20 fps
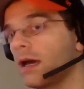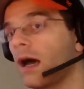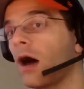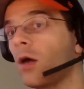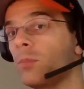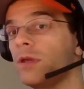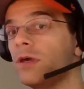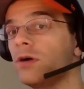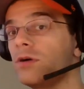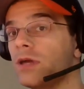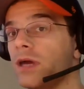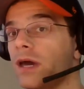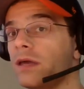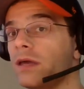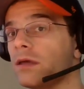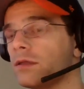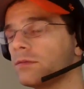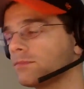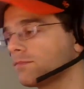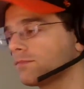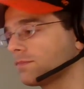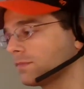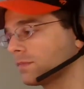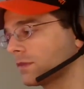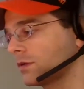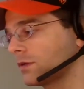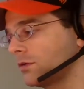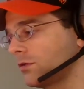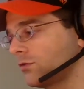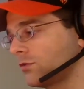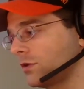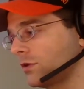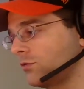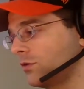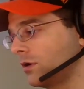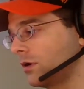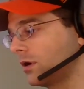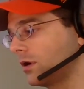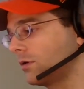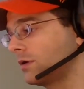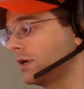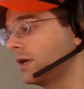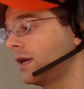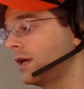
I'll be okay, said Zero.